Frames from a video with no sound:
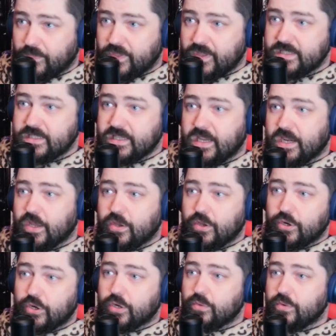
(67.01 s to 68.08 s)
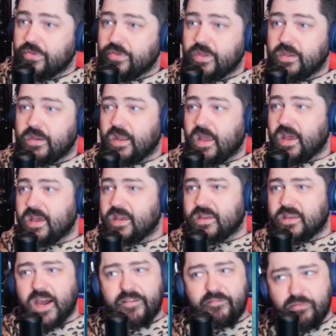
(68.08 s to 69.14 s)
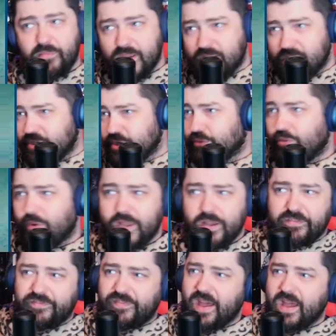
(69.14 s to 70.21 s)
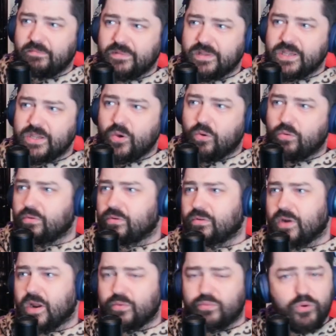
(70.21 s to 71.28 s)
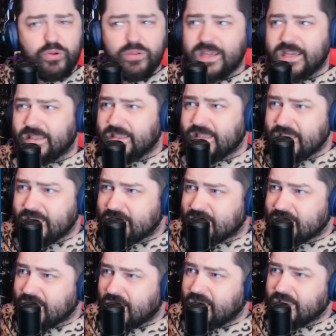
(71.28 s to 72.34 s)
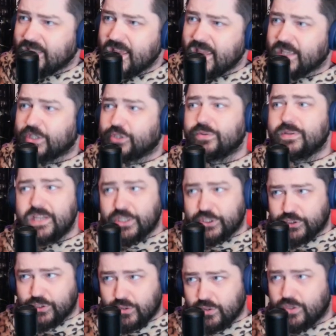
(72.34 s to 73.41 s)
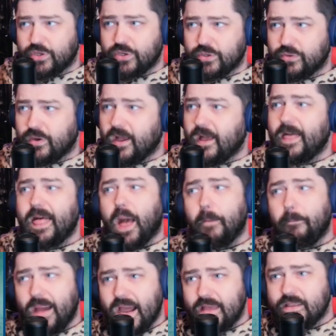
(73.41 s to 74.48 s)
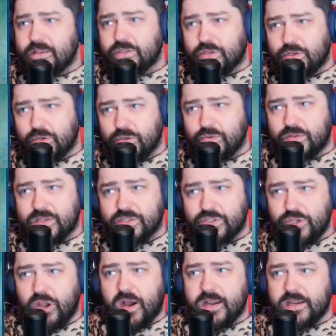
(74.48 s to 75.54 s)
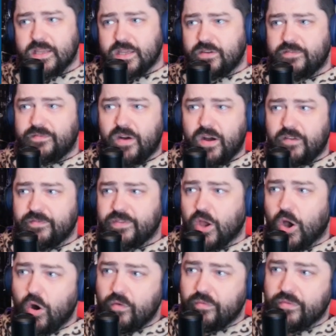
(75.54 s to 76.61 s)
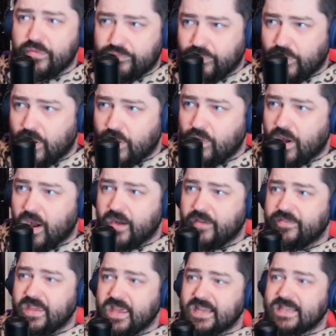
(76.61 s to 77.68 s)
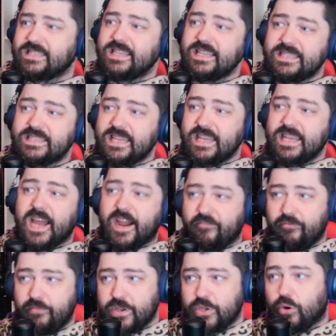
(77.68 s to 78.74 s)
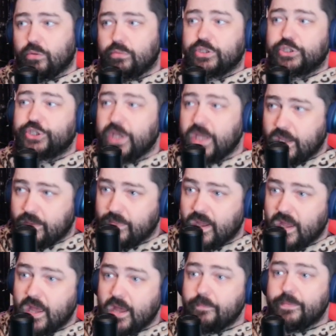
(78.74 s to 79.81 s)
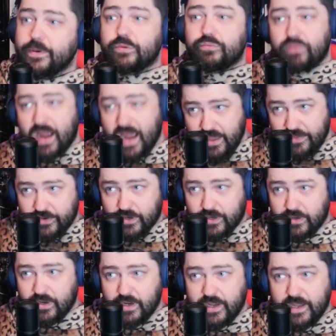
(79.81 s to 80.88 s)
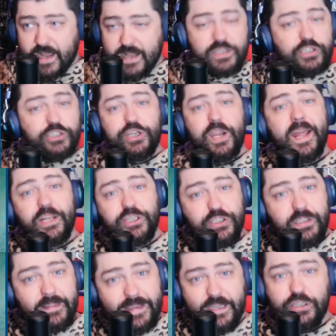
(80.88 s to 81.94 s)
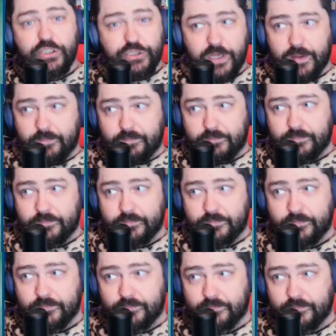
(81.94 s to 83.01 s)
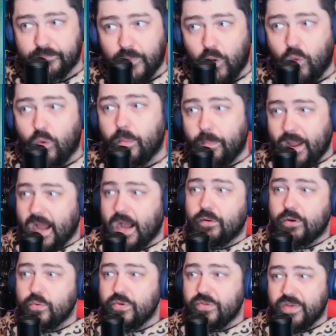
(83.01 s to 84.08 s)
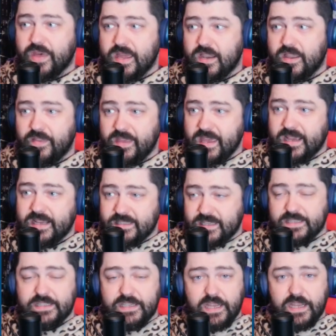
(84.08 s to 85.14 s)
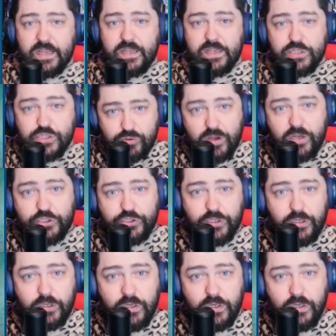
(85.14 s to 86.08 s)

This can occur within a government, a royal family, or a ruling elite. Unlike a traditional coup, a palace coup does not involve the overthrow of the existing government or regime, but rather it's a change in leadership or power within the existing structure.